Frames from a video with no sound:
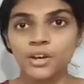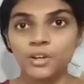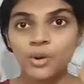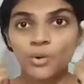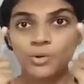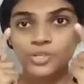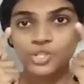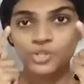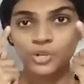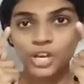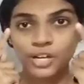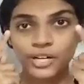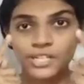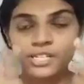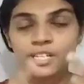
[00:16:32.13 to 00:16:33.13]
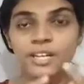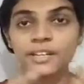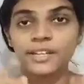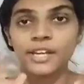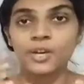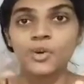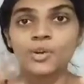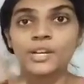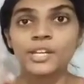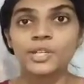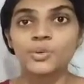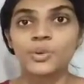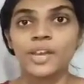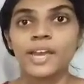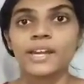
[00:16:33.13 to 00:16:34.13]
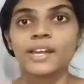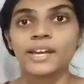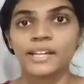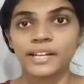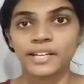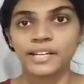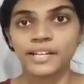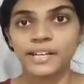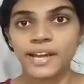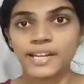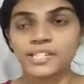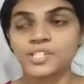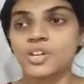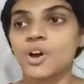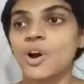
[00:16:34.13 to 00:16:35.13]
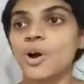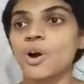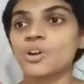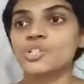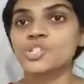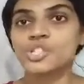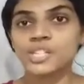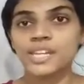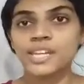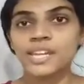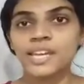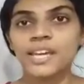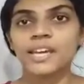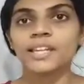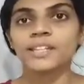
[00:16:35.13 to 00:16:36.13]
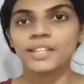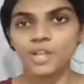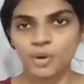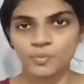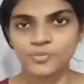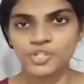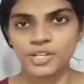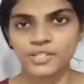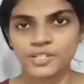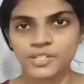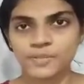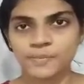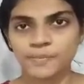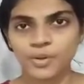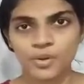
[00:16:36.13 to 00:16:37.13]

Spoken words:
goes to your retina, then only you can recognize or see the objects.